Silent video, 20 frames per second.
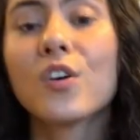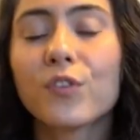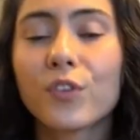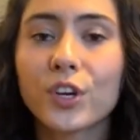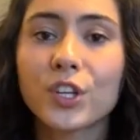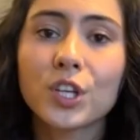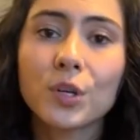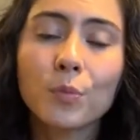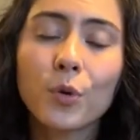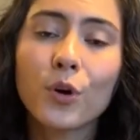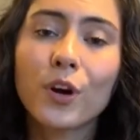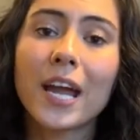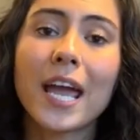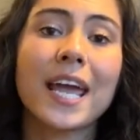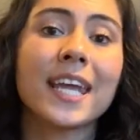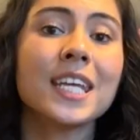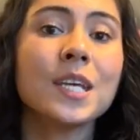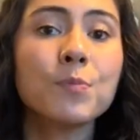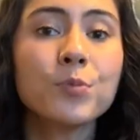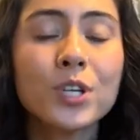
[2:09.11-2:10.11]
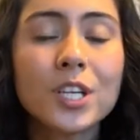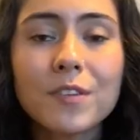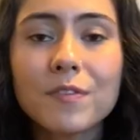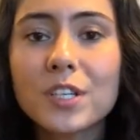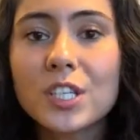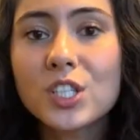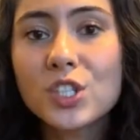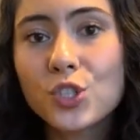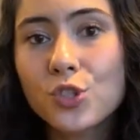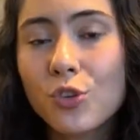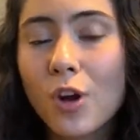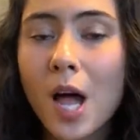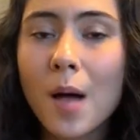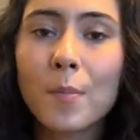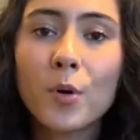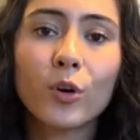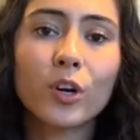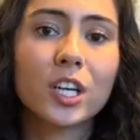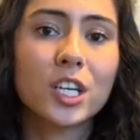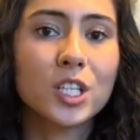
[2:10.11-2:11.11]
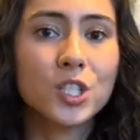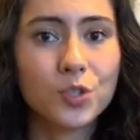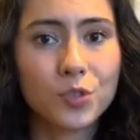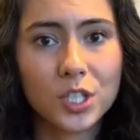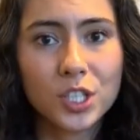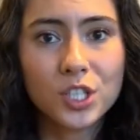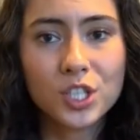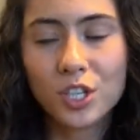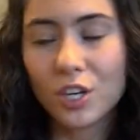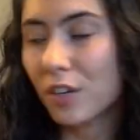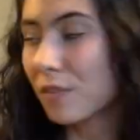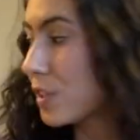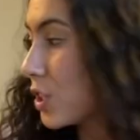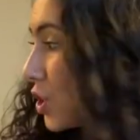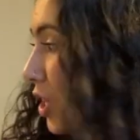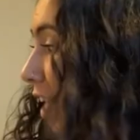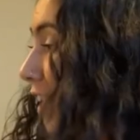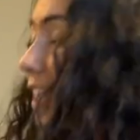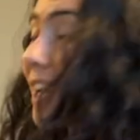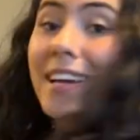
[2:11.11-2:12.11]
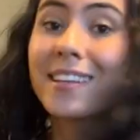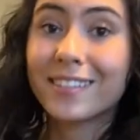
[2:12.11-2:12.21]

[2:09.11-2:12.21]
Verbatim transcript: Furthermore, any previous trauma or injury to your vagina,